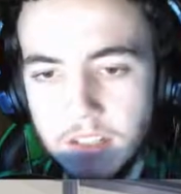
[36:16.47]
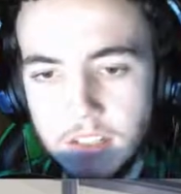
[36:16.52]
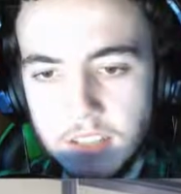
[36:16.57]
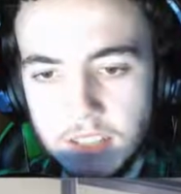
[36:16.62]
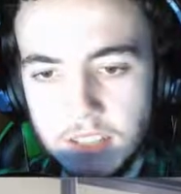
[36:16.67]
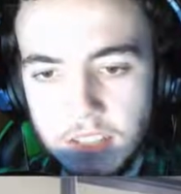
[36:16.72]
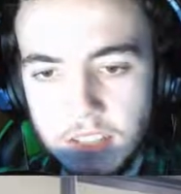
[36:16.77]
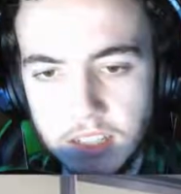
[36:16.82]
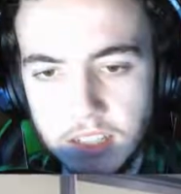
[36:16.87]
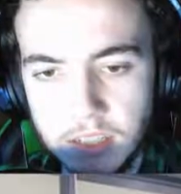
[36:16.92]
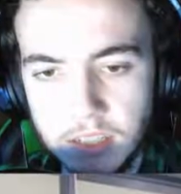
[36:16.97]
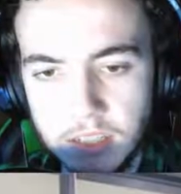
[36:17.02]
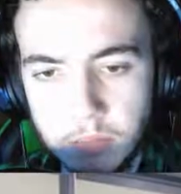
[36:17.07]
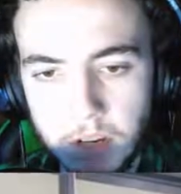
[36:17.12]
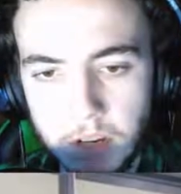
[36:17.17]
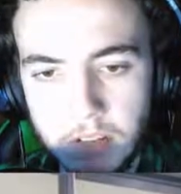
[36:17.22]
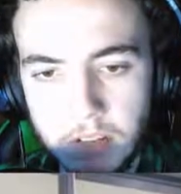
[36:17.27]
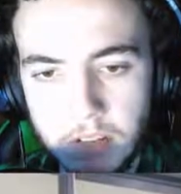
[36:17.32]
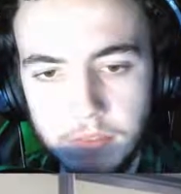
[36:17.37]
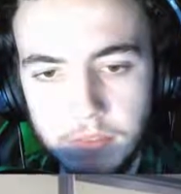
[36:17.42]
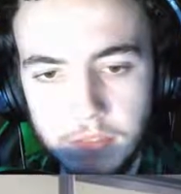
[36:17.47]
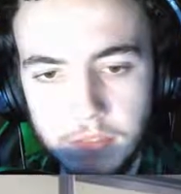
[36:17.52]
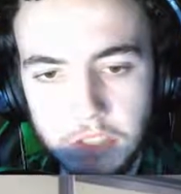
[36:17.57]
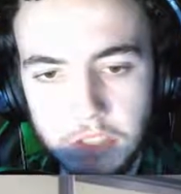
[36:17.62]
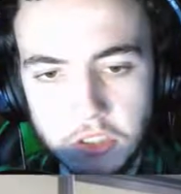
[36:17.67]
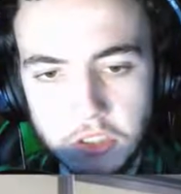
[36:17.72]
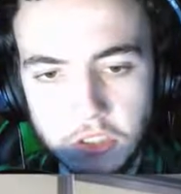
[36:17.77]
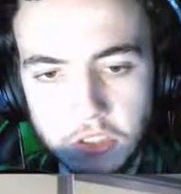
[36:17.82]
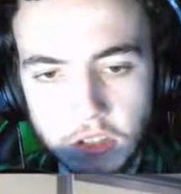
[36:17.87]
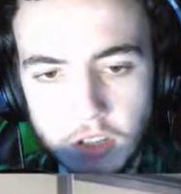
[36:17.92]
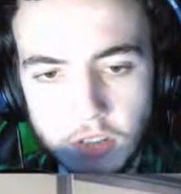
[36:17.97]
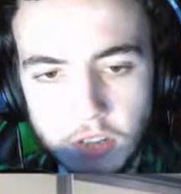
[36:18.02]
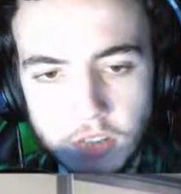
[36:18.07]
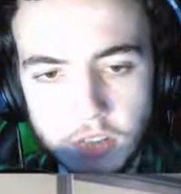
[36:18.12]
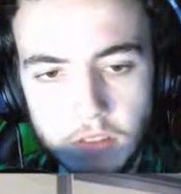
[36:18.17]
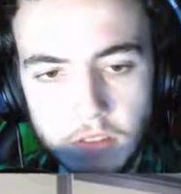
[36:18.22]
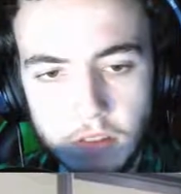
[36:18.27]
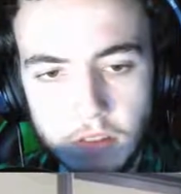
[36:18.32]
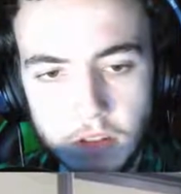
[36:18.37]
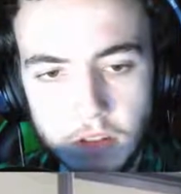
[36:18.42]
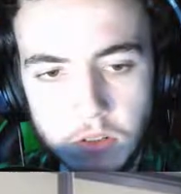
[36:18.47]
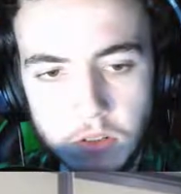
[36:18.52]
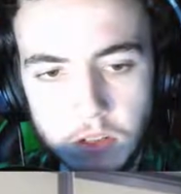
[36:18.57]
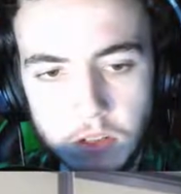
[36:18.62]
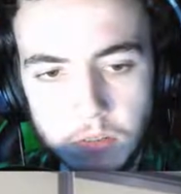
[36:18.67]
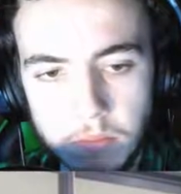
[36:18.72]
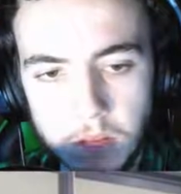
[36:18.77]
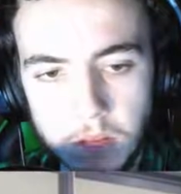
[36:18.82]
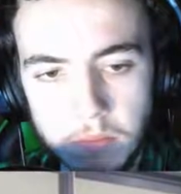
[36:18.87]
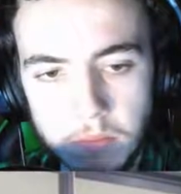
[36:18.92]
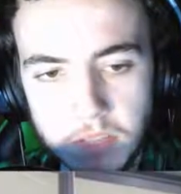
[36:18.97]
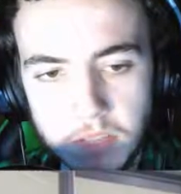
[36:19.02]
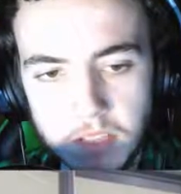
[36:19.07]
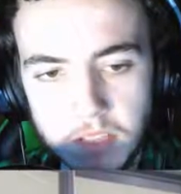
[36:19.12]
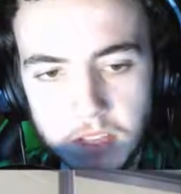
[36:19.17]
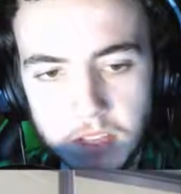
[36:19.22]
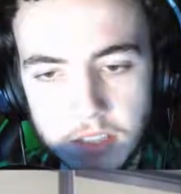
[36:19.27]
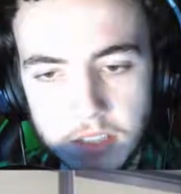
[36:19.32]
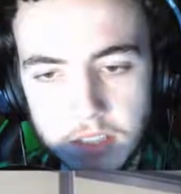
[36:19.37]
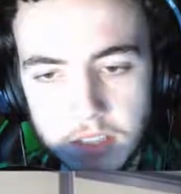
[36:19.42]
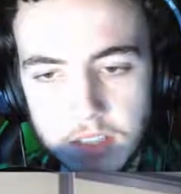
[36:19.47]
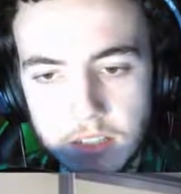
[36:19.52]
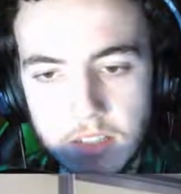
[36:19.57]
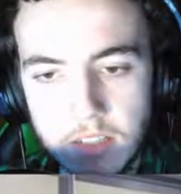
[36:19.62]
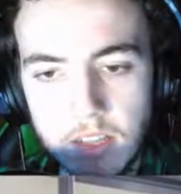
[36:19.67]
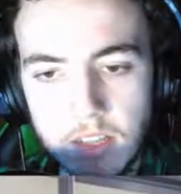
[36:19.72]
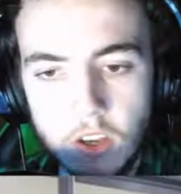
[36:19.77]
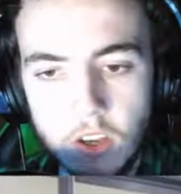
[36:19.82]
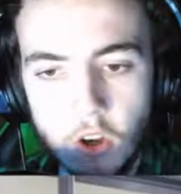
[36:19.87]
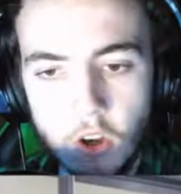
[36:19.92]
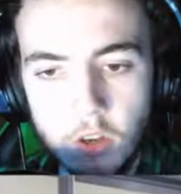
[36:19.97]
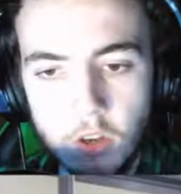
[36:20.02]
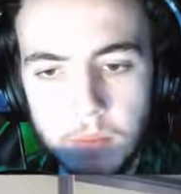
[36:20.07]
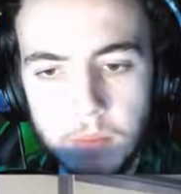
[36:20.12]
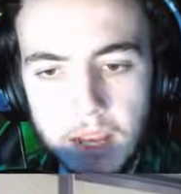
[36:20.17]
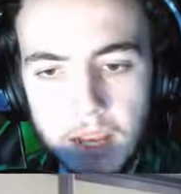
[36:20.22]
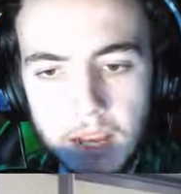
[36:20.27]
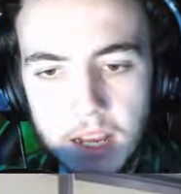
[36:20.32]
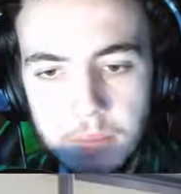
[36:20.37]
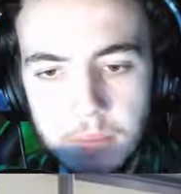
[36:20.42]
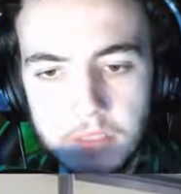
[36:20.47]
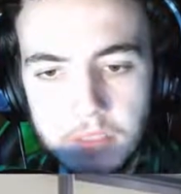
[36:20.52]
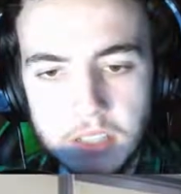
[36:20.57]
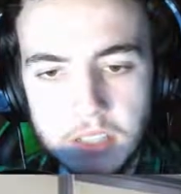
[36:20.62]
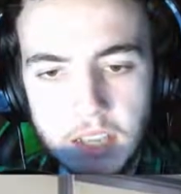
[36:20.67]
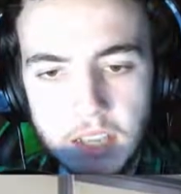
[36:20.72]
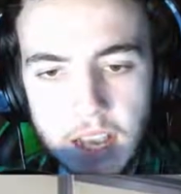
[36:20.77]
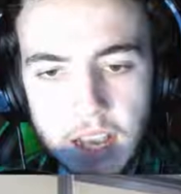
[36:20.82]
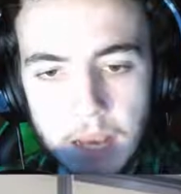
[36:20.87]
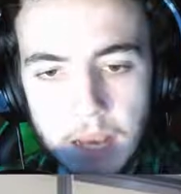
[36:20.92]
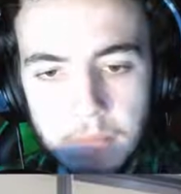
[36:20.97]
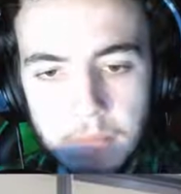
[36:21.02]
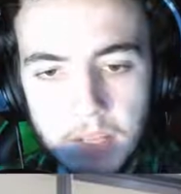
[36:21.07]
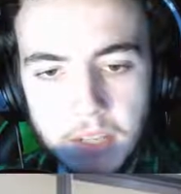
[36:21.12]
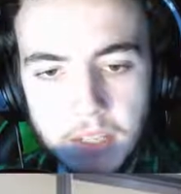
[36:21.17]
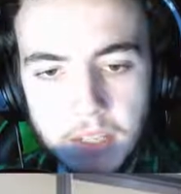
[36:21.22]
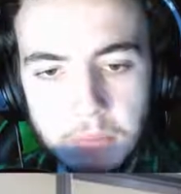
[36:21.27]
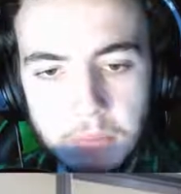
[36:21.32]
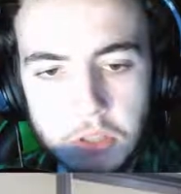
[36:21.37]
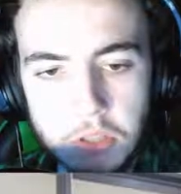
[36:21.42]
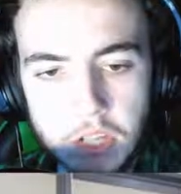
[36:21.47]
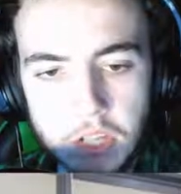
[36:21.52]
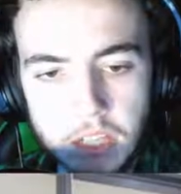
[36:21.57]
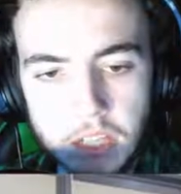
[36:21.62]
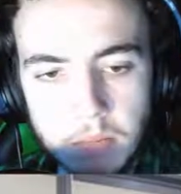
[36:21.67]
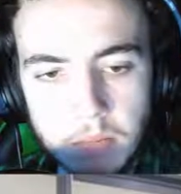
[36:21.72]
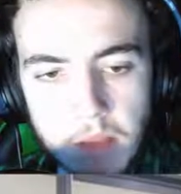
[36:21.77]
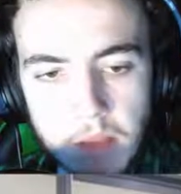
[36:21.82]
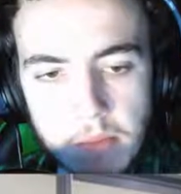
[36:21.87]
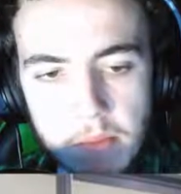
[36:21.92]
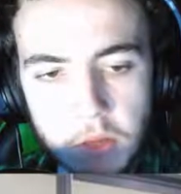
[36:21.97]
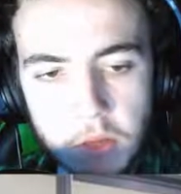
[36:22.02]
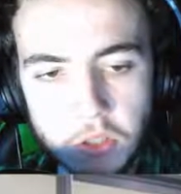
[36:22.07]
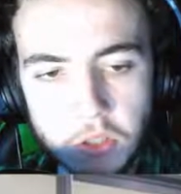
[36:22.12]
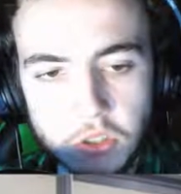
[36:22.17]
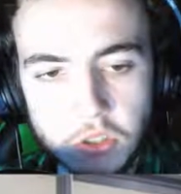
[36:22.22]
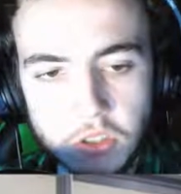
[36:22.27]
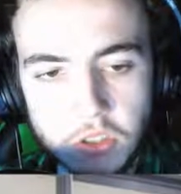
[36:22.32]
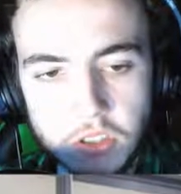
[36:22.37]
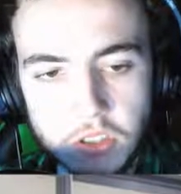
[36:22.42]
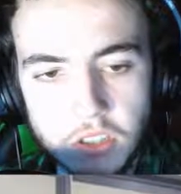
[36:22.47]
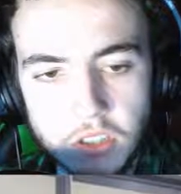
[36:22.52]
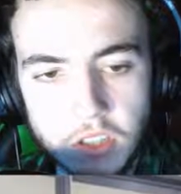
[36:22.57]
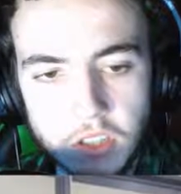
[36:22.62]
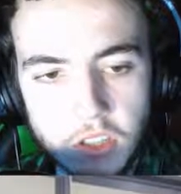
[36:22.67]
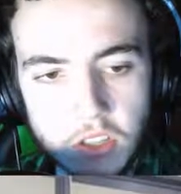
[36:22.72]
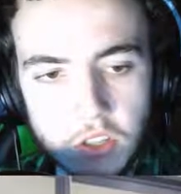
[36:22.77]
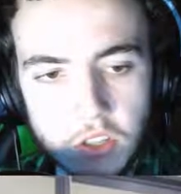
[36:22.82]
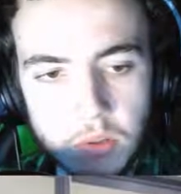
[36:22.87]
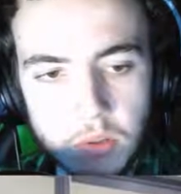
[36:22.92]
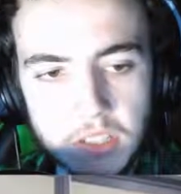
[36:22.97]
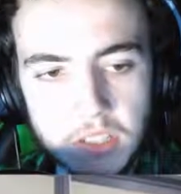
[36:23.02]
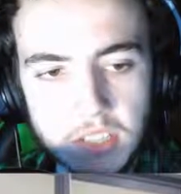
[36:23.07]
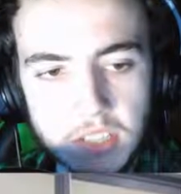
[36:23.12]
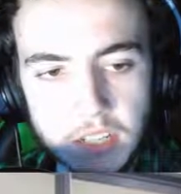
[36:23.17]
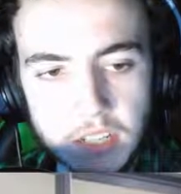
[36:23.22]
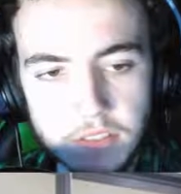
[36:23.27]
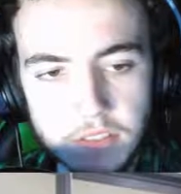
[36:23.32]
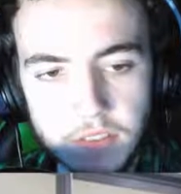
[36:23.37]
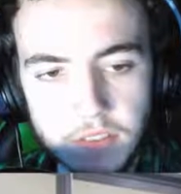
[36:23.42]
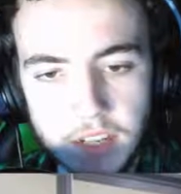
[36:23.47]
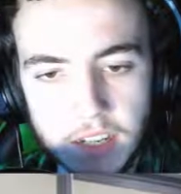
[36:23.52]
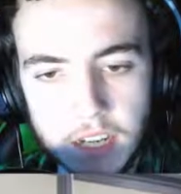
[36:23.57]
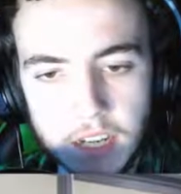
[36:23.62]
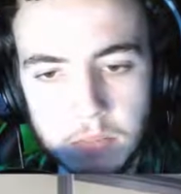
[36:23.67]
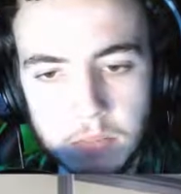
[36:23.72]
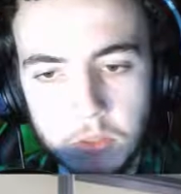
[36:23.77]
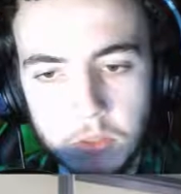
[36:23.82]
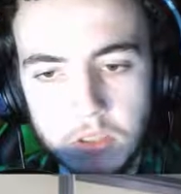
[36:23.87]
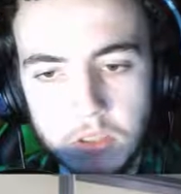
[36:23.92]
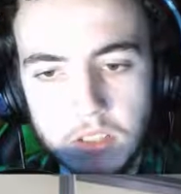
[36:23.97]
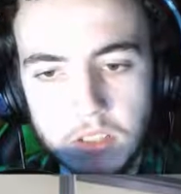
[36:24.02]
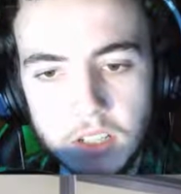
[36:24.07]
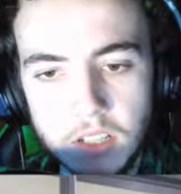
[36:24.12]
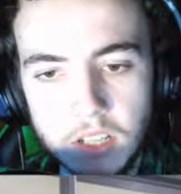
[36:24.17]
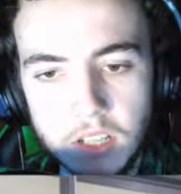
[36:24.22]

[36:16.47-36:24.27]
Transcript: So I slice the bread, fresh and soft. The raccoon becomes excited. Or perhaps I'm merely projecting my emotions on the newly satisfied animal.